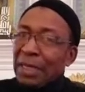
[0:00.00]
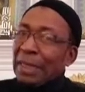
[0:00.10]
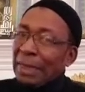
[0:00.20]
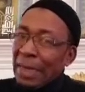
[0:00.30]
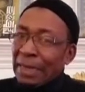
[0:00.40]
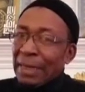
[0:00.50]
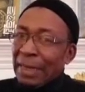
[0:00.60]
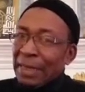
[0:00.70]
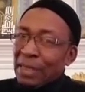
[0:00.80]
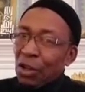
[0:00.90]
yet
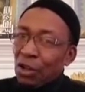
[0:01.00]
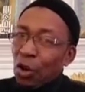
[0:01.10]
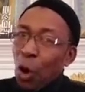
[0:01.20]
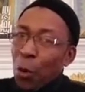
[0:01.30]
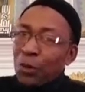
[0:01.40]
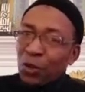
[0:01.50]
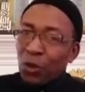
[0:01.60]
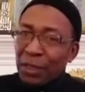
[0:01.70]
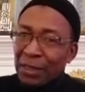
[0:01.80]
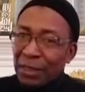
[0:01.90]
it is not
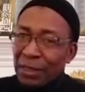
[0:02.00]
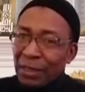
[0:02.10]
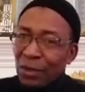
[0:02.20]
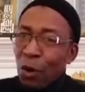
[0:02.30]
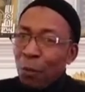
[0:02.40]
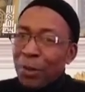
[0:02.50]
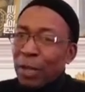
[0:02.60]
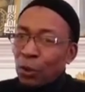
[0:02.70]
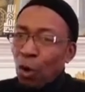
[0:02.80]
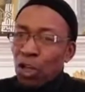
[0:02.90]
obsolete
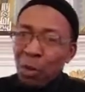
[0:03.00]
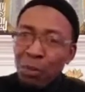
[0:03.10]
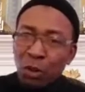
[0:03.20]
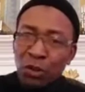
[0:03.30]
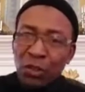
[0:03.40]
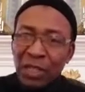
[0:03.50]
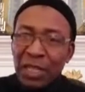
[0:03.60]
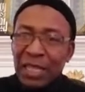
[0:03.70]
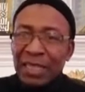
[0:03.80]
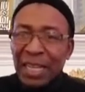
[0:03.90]
compared to other books
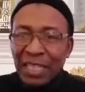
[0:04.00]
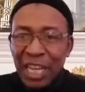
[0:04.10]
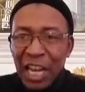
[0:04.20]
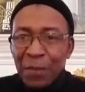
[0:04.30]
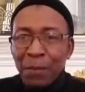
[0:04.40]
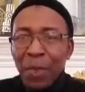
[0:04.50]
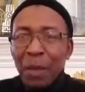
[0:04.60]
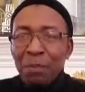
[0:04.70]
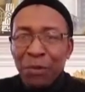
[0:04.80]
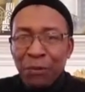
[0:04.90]
that came
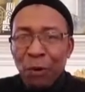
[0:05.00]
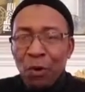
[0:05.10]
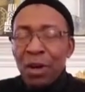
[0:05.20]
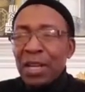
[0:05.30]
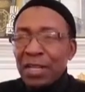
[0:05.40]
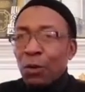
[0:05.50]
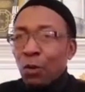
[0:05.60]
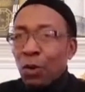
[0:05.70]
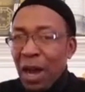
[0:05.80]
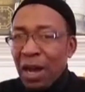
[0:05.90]
before the
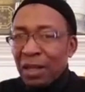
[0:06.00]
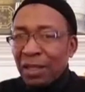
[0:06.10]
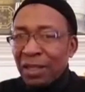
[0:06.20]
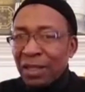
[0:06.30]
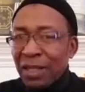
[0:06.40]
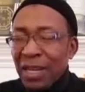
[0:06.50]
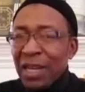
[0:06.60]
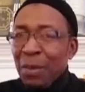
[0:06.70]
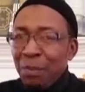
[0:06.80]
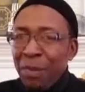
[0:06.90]
Quran.
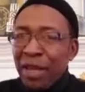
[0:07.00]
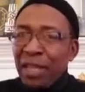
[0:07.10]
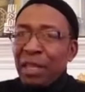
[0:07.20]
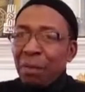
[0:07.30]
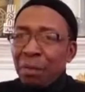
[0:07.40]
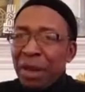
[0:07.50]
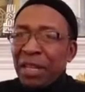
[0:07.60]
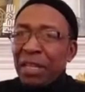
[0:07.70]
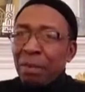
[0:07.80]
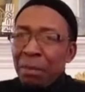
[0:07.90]
Many,
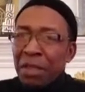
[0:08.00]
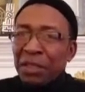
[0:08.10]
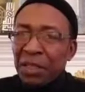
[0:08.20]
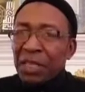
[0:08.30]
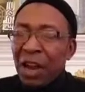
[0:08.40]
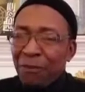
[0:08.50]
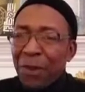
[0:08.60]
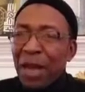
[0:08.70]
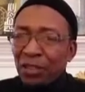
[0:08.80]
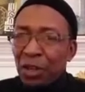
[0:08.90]
many messengers have
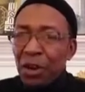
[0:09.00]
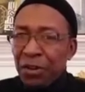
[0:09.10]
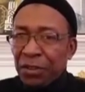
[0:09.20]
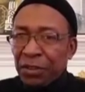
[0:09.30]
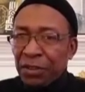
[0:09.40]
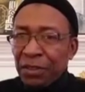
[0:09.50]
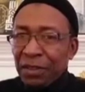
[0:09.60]
passed the earth.